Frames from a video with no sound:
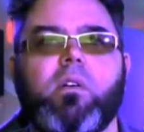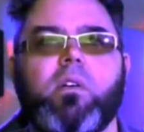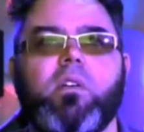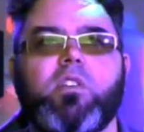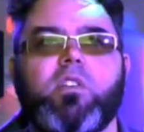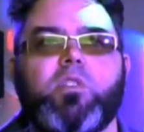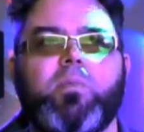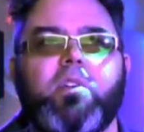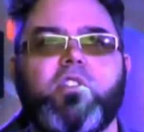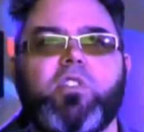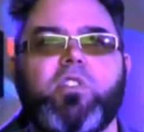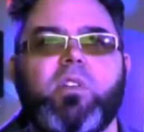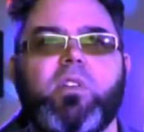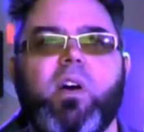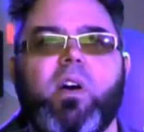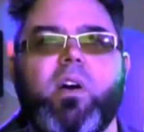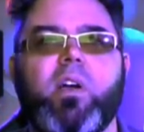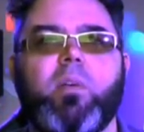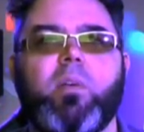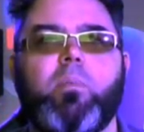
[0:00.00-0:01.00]
Especially
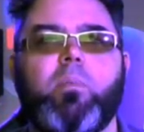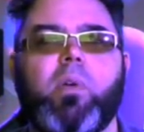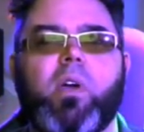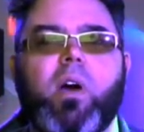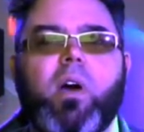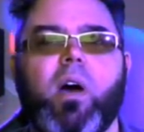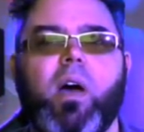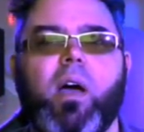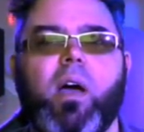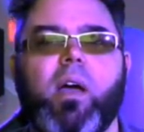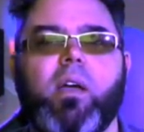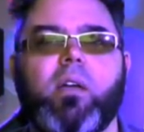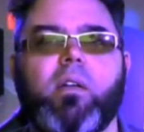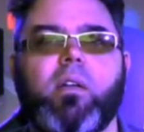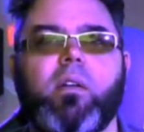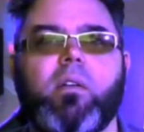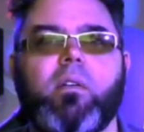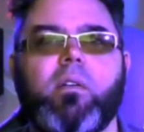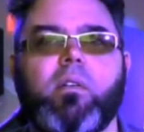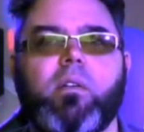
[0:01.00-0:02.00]
now API
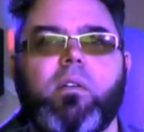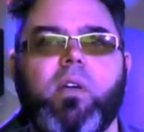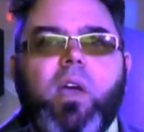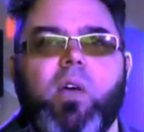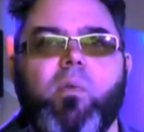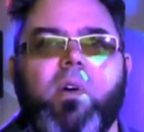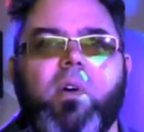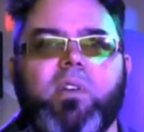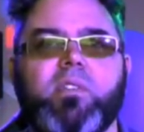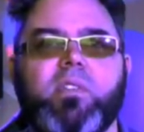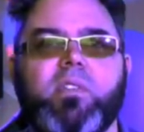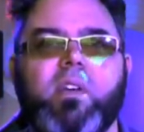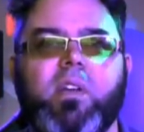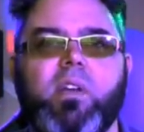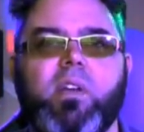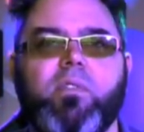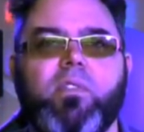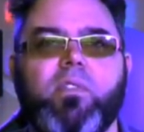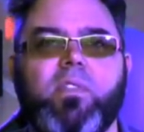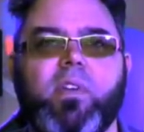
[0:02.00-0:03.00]
and KYC and
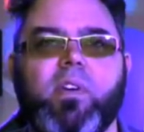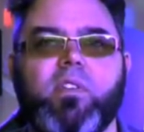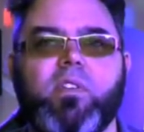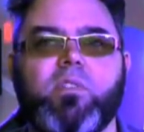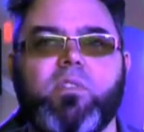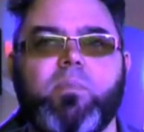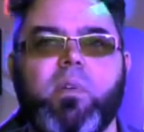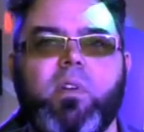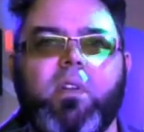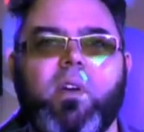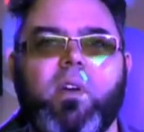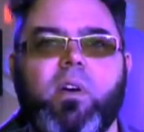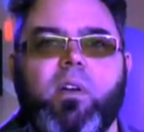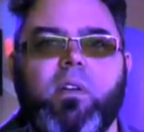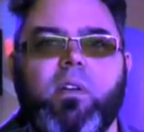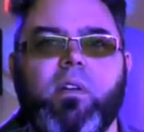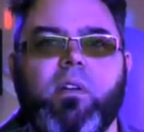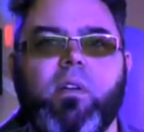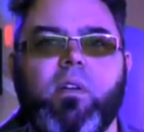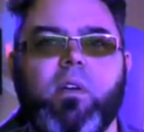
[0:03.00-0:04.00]
everything has been done,
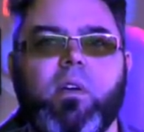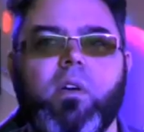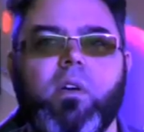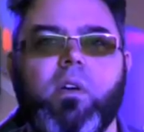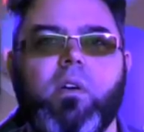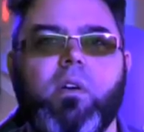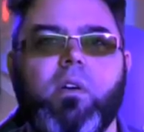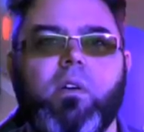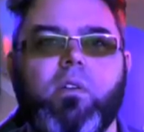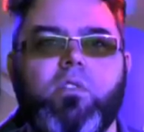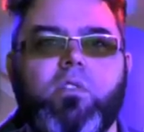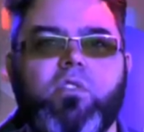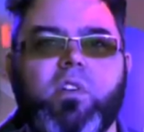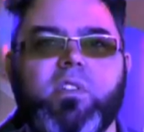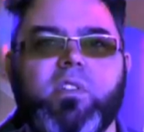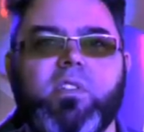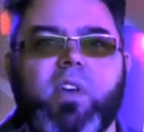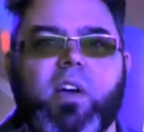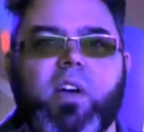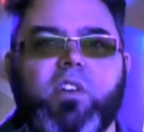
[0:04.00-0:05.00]
and
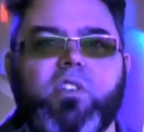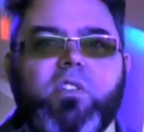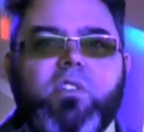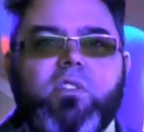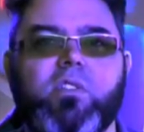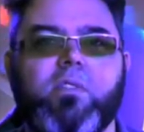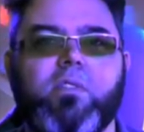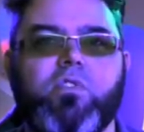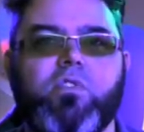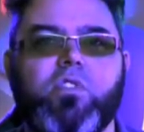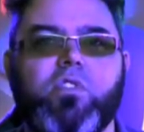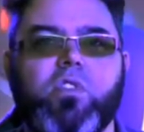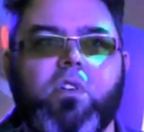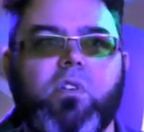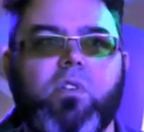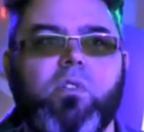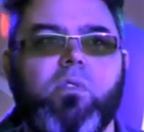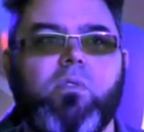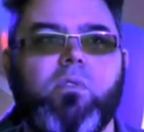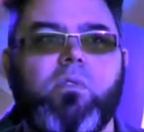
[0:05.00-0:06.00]
transactions have
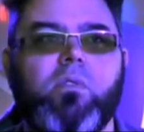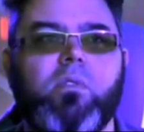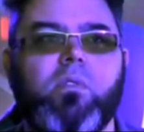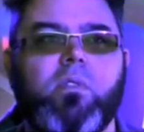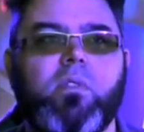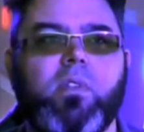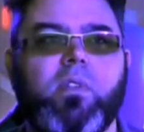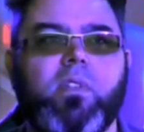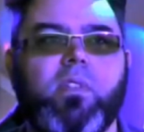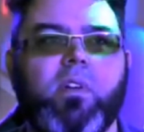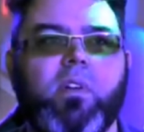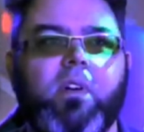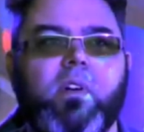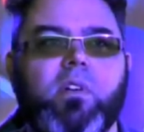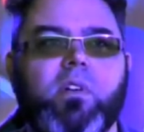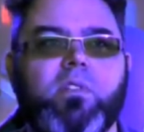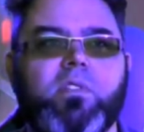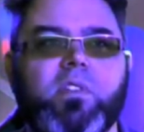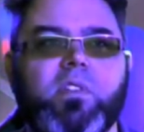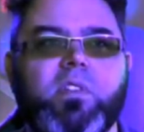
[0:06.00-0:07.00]
shown that
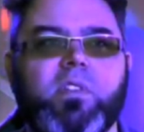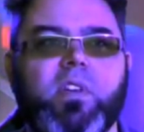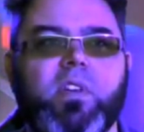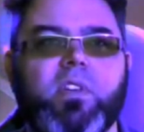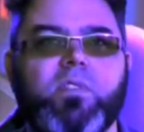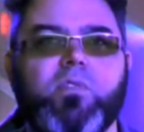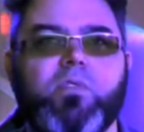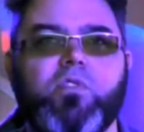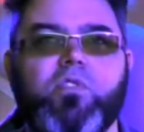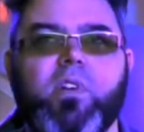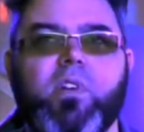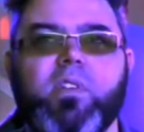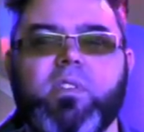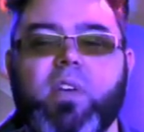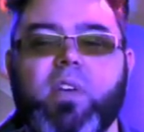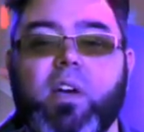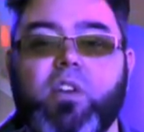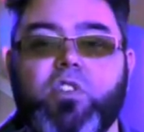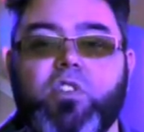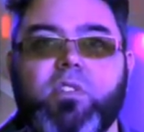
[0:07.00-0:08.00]
they're successful
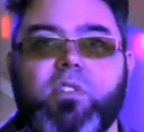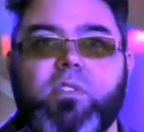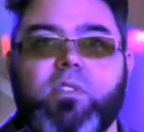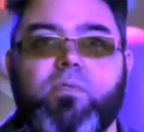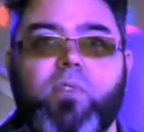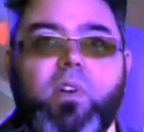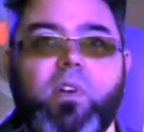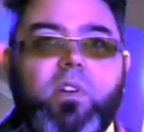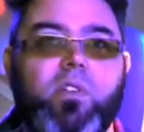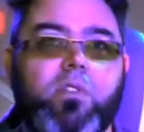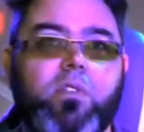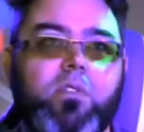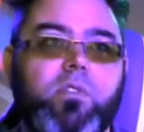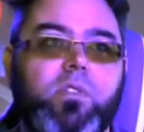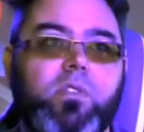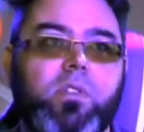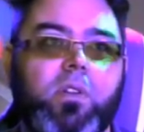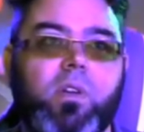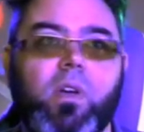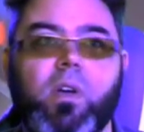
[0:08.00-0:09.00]
transactions at vendors,
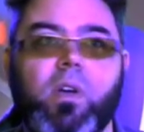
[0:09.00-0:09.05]
and